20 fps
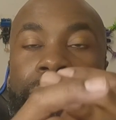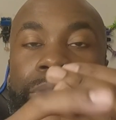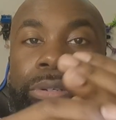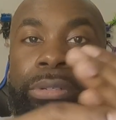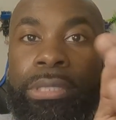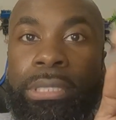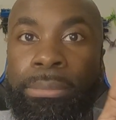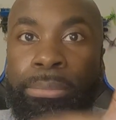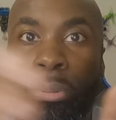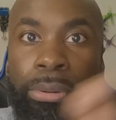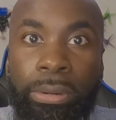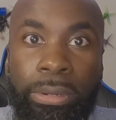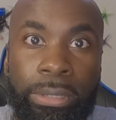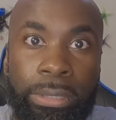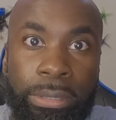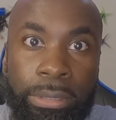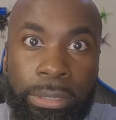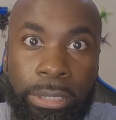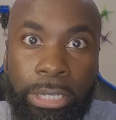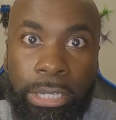You're
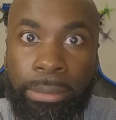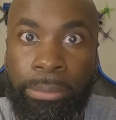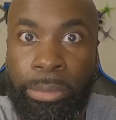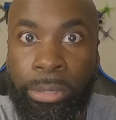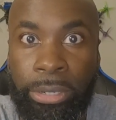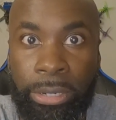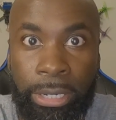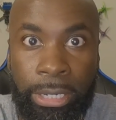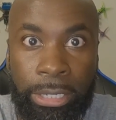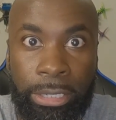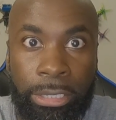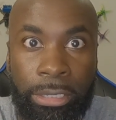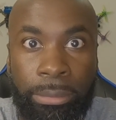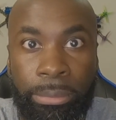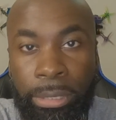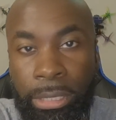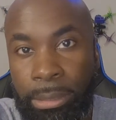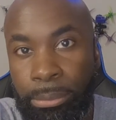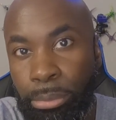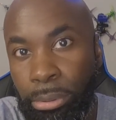supporting the community.
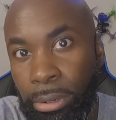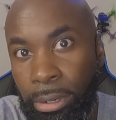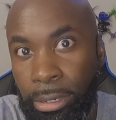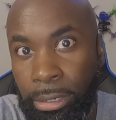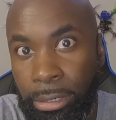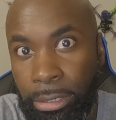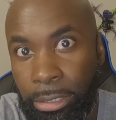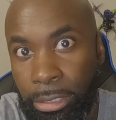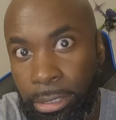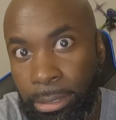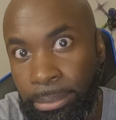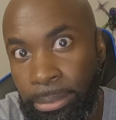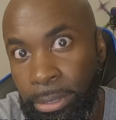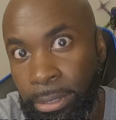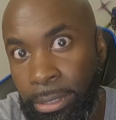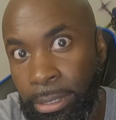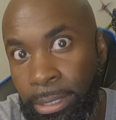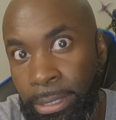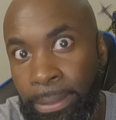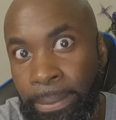You've been a part of the
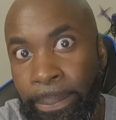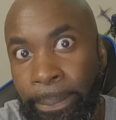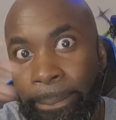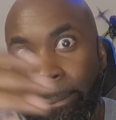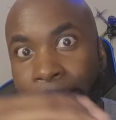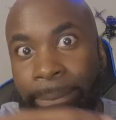community.